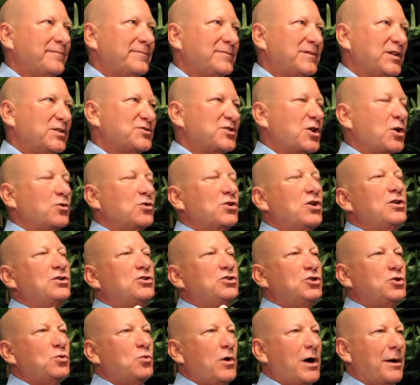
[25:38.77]
So
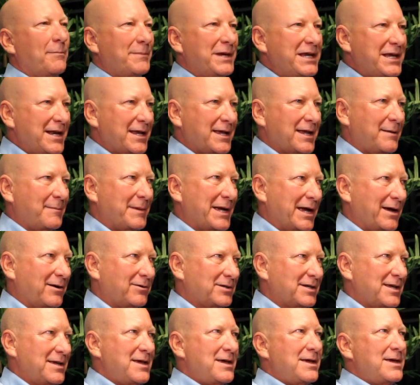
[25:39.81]
you want me to come out,
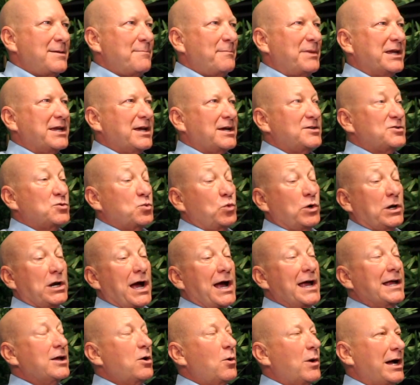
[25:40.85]
because when
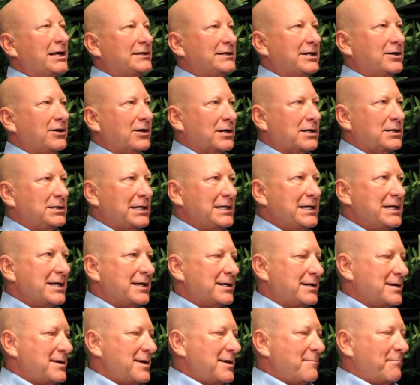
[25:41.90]
I go out there and clean it,
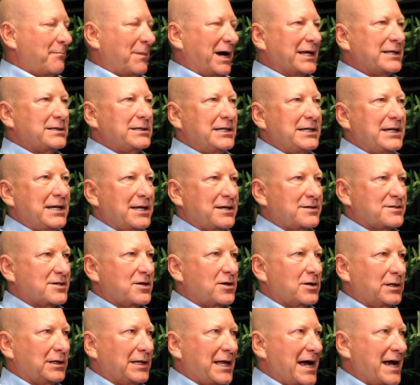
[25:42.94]
my cleaning is
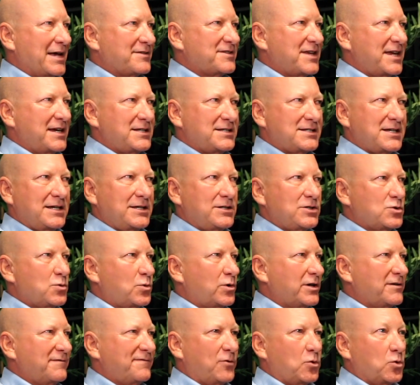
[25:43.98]
going to last 18,
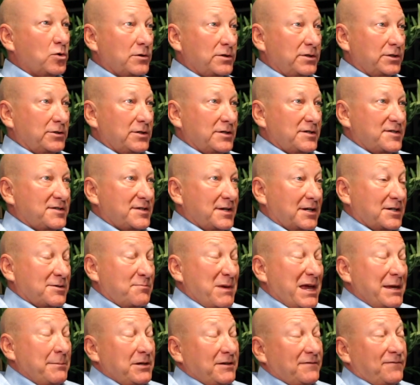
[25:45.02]
24, 36,
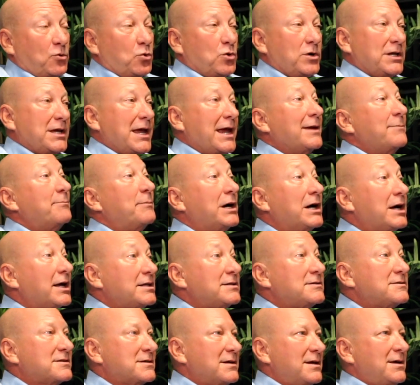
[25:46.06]
maybe 48
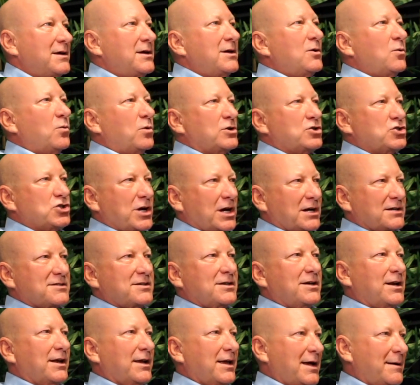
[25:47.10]
months, where Chuck's
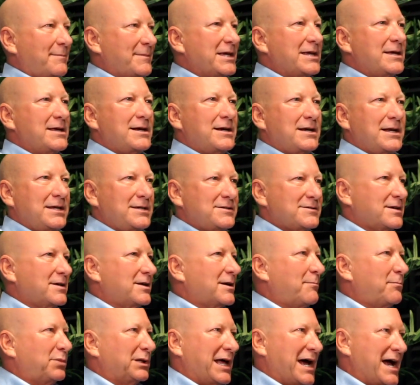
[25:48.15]
going to come in and he's going
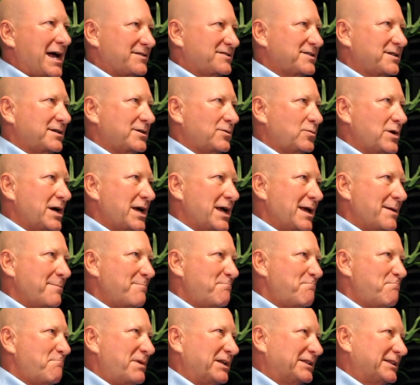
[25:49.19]
to blast it away,
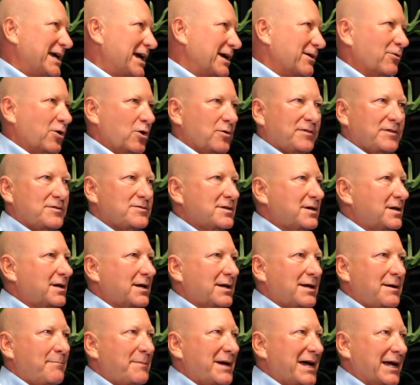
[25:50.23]
but that growth is going to
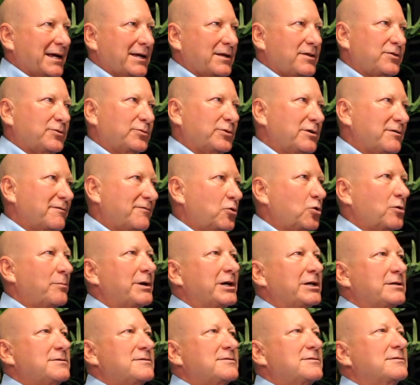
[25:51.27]
come back in 3 or 4
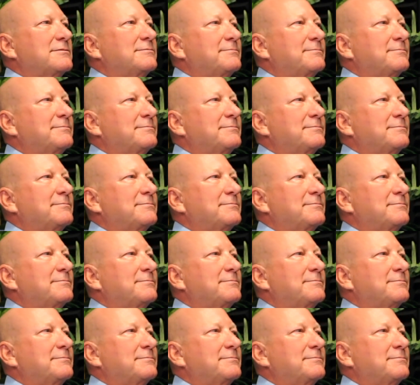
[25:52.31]
months.